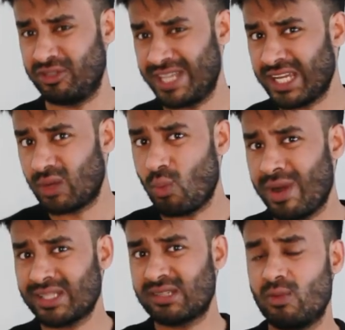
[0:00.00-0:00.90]
You take it
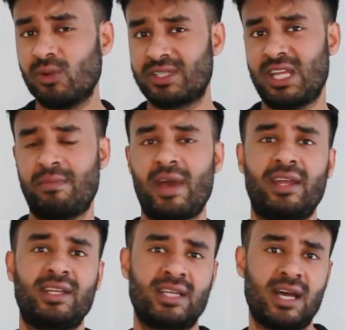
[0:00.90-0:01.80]
one small step at
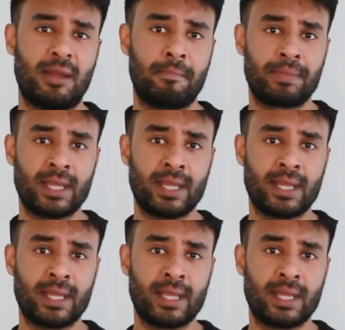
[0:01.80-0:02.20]
a time.